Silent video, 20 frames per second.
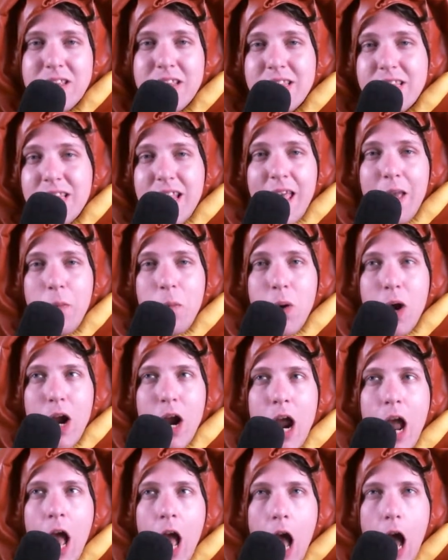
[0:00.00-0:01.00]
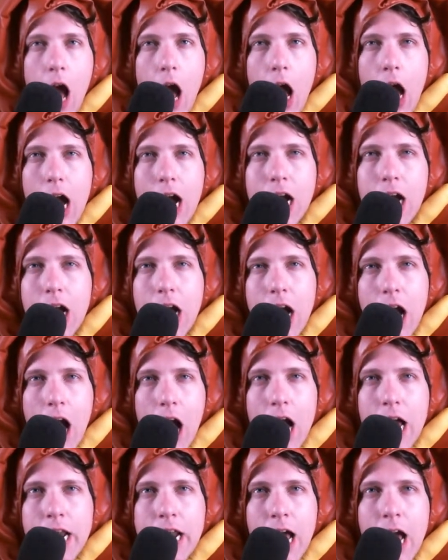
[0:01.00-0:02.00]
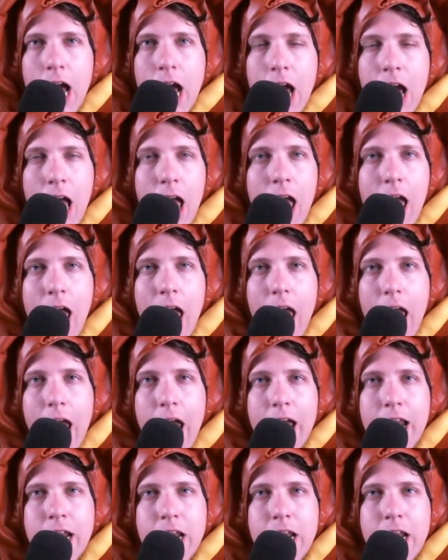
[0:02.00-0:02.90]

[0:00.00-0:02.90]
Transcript: and they were Alana and